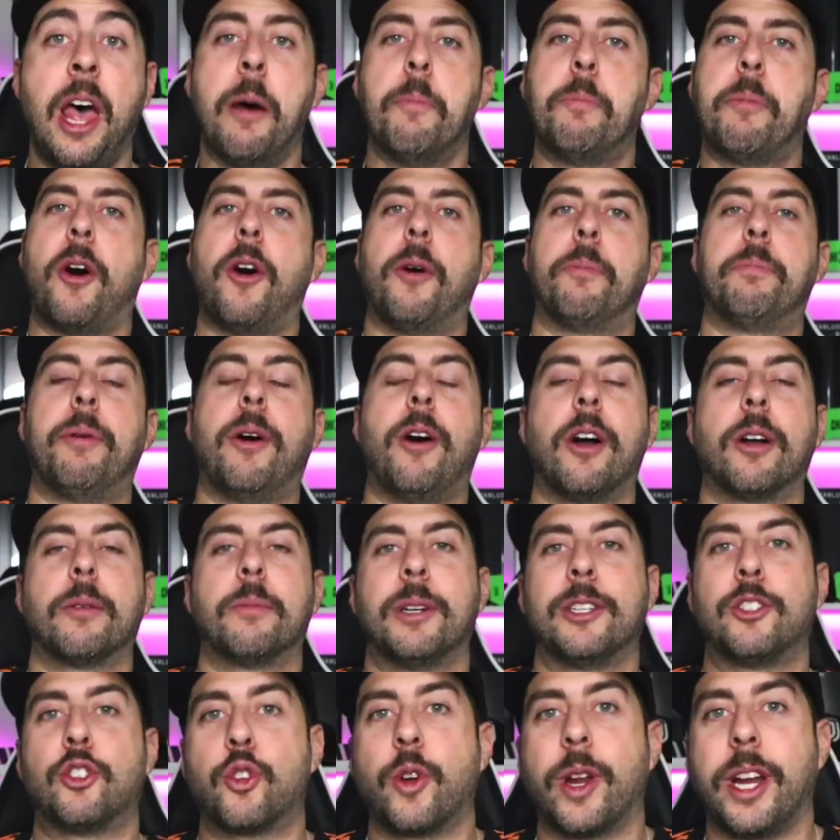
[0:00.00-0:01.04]
Paul
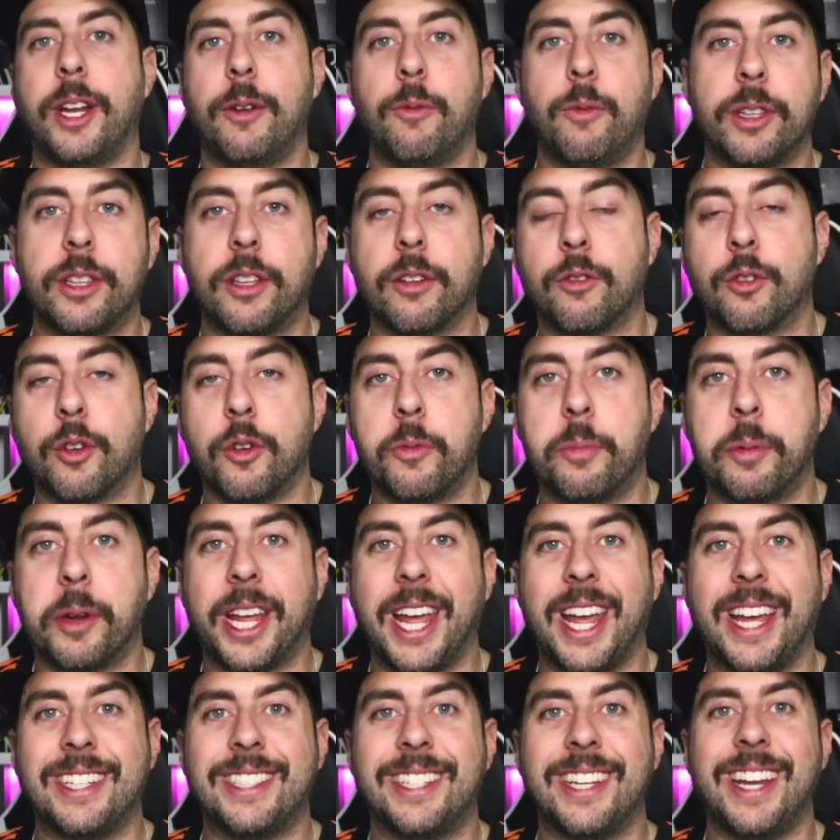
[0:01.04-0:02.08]
Pogba training with the group
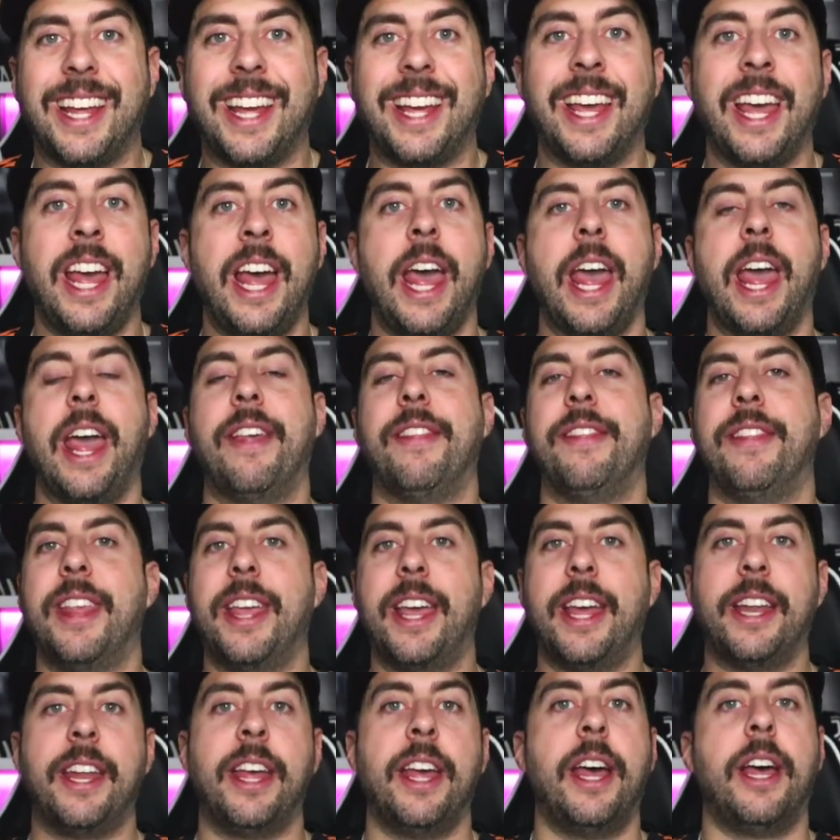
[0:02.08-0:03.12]
again today. And
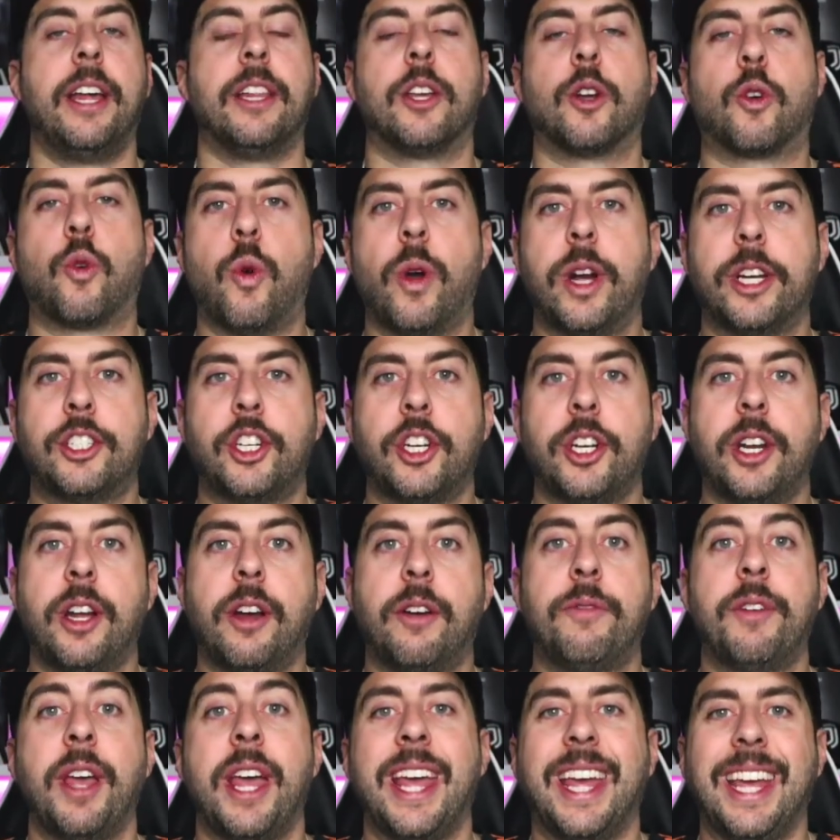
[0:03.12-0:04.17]
then the question
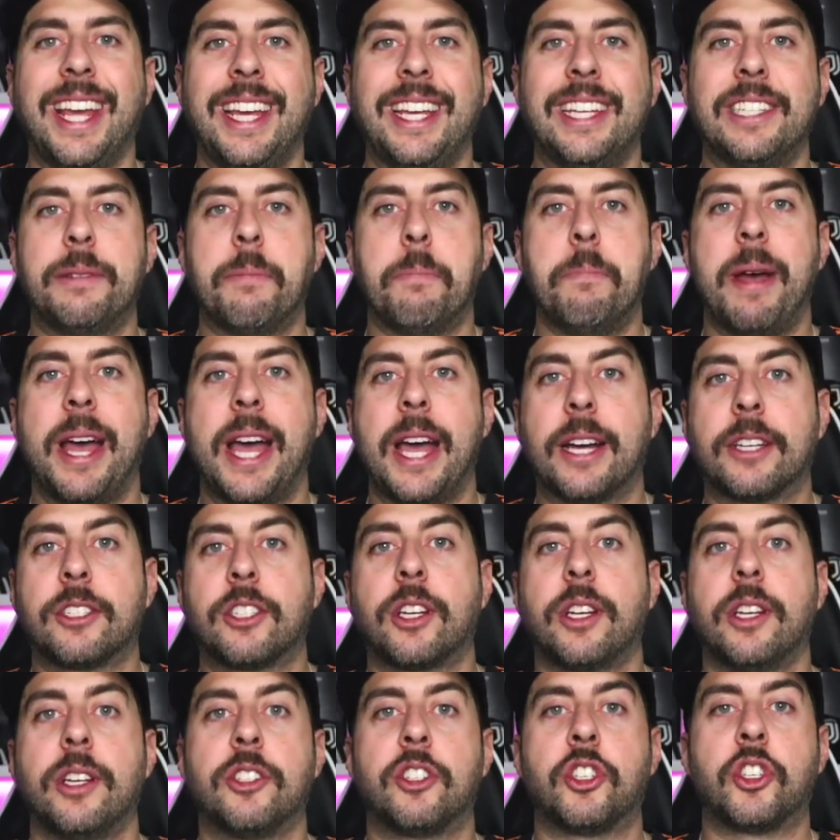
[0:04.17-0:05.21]
of, is Max
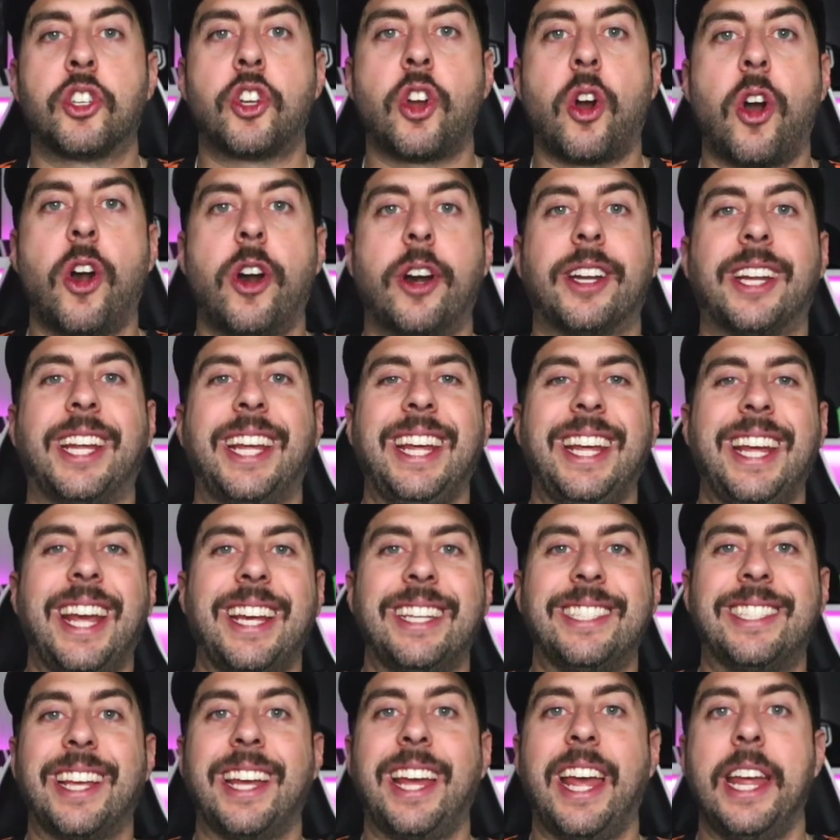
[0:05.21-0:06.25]
going to start
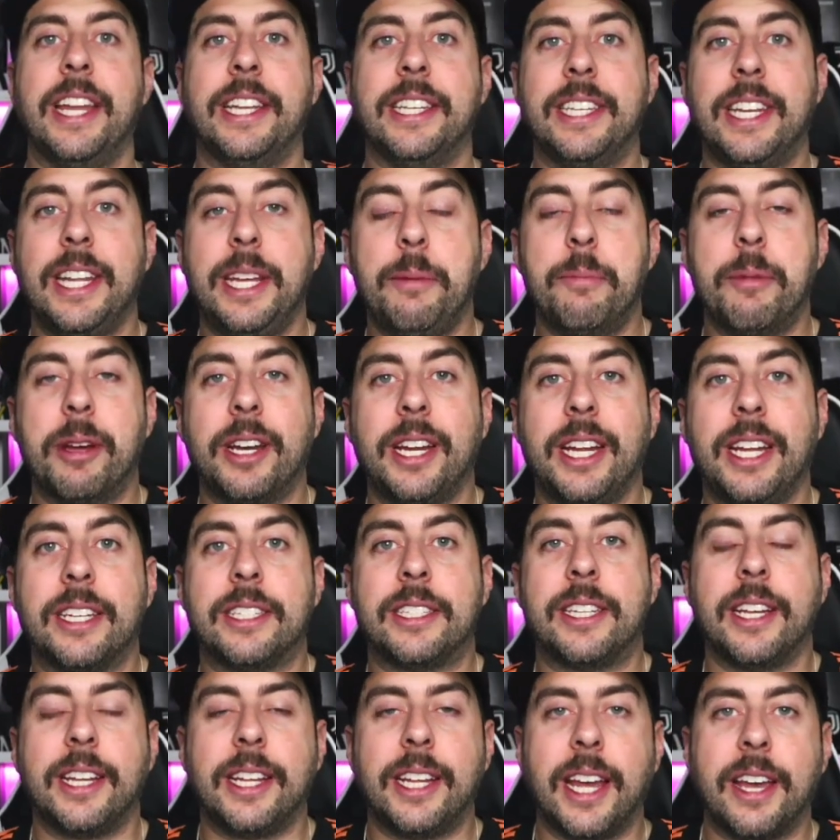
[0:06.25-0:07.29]
Chiesa and Di Maria
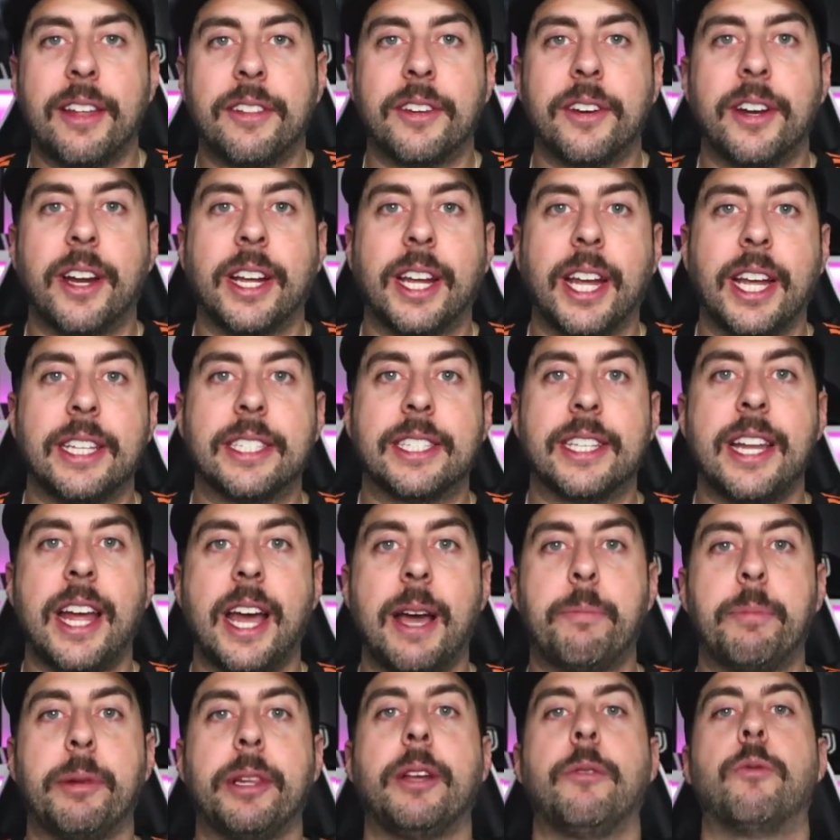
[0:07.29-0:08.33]
together against
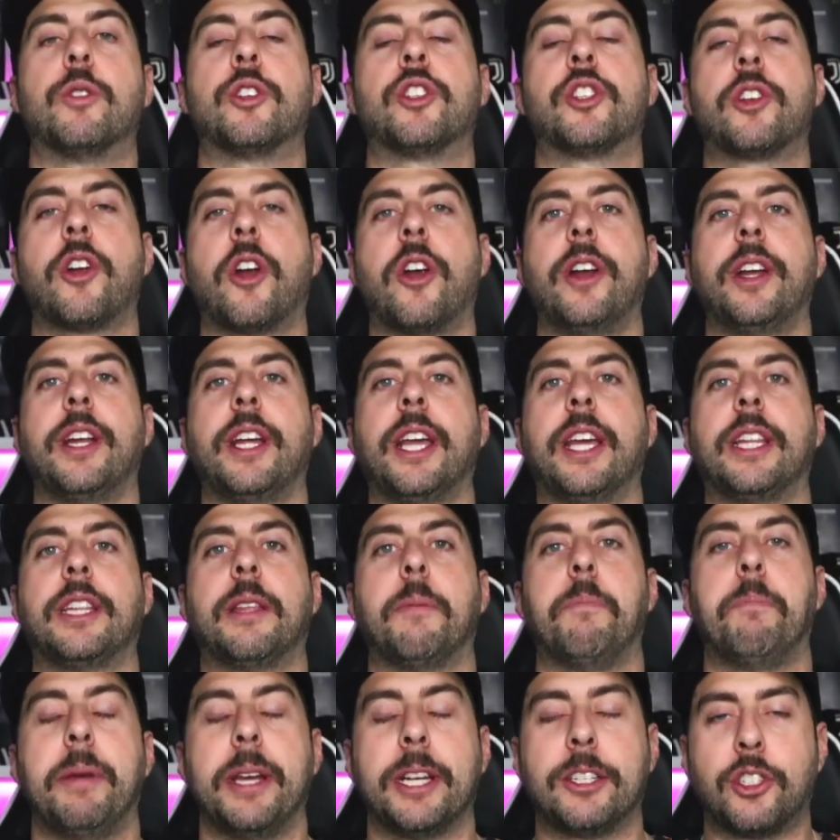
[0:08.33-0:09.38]
Napoli? We're starting to get
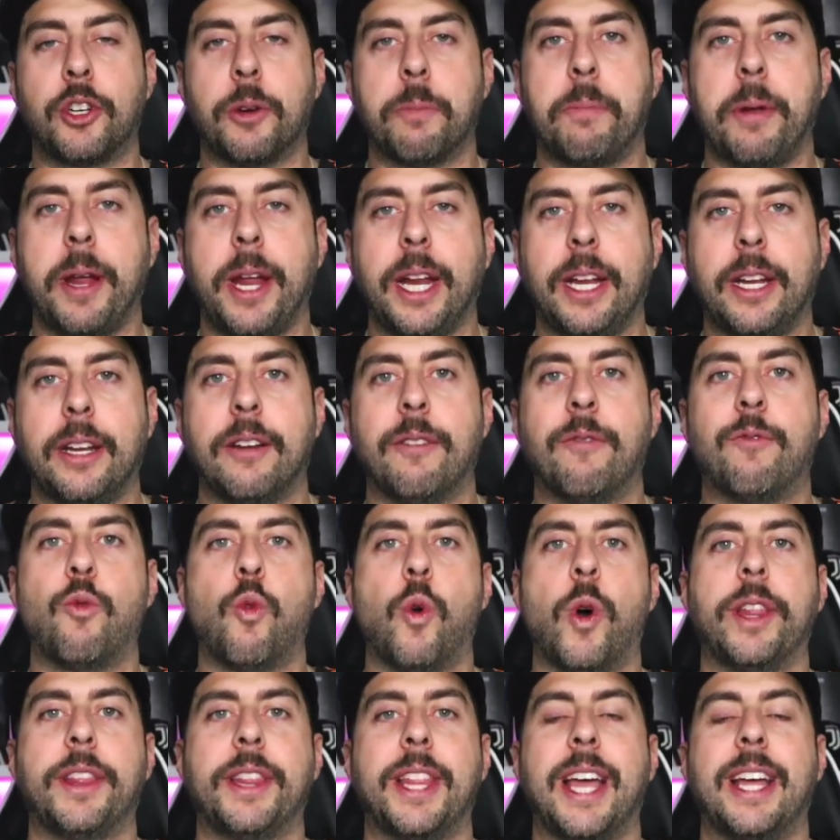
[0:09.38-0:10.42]
the picture painted of
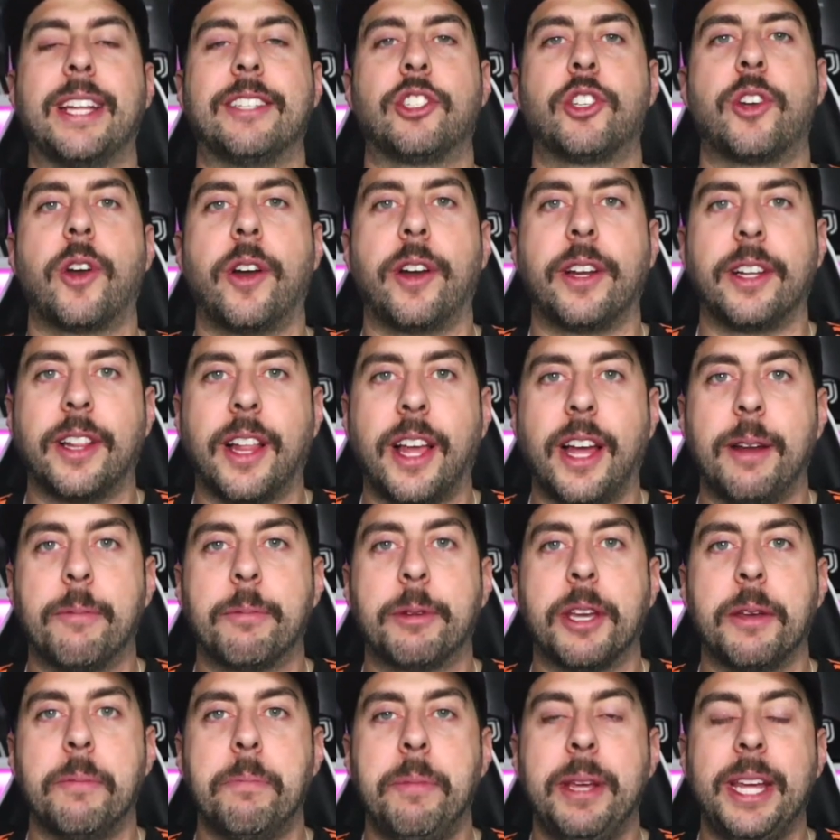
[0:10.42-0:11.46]
what that starting lineup
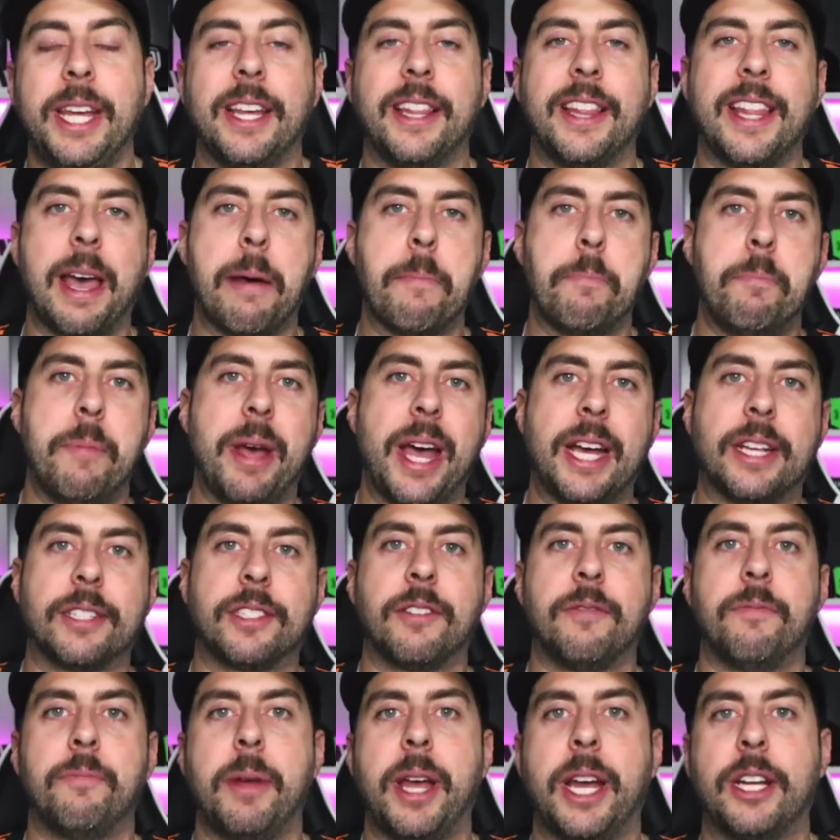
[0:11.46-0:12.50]
could be in that
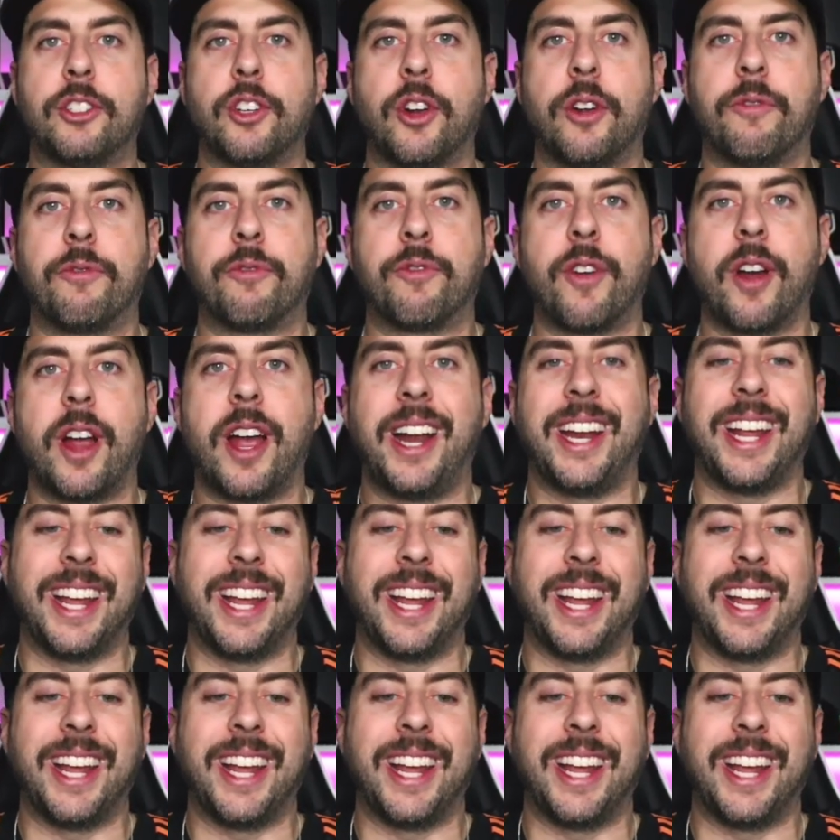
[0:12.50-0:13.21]
massive match on Friday.